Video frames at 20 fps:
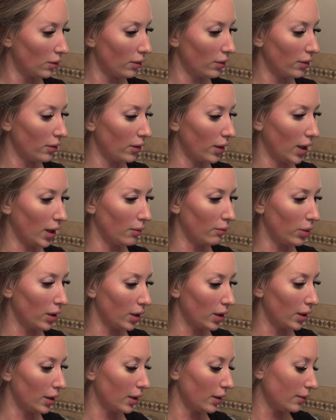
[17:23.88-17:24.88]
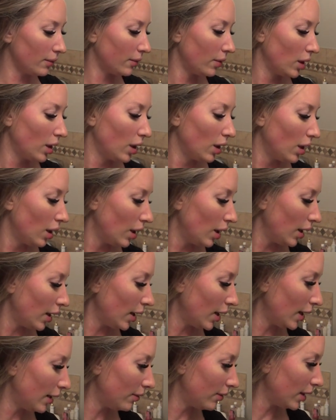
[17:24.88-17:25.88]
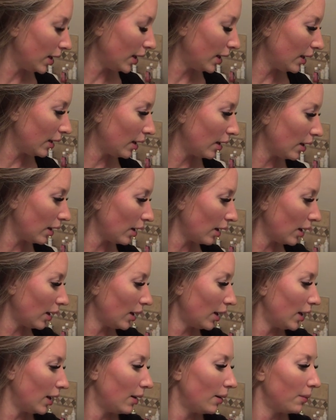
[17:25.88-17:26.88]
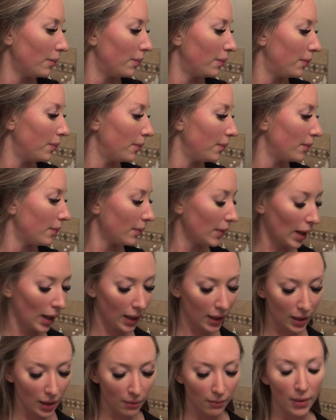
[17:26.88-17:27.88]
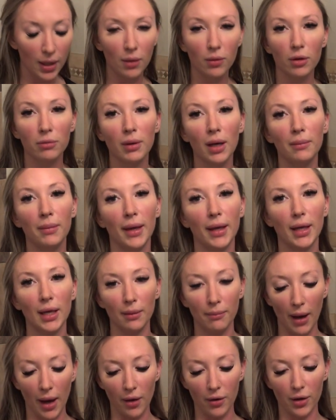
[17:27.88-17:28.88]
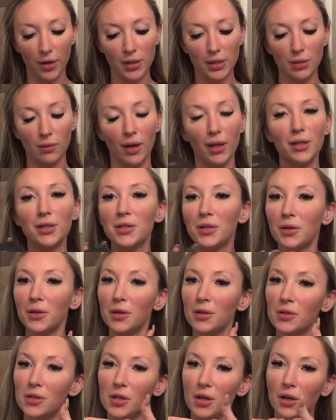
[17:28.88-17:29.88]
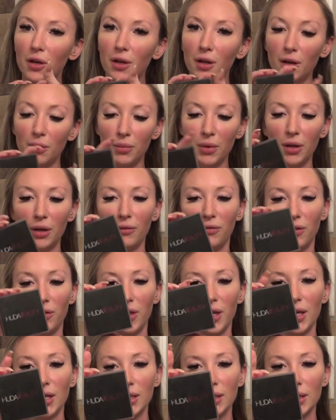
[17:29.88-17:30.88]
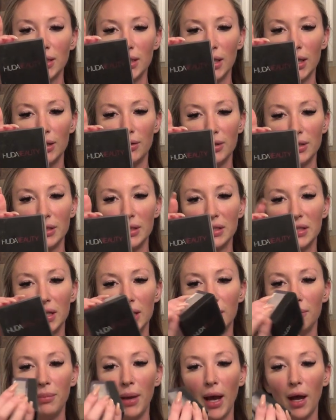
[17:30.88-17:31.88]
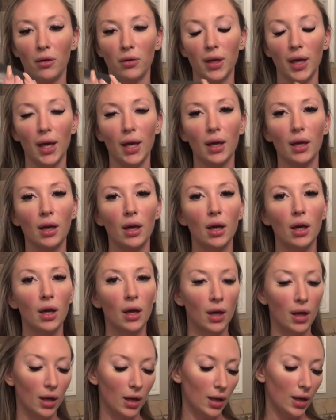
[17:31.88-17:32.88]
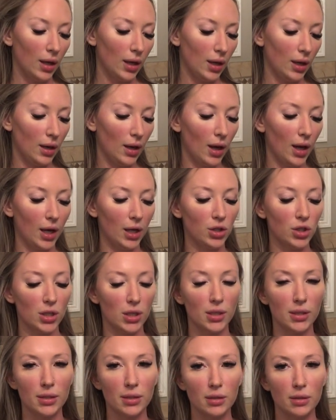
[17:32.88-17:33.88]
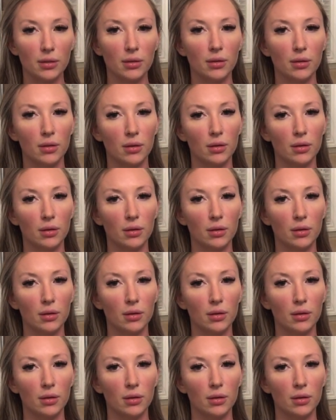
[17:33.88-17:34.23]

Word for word: that part. And then I, I come in with my baking powder. So I do use Huda Beauty for this. And this is in Pound Cake. And I just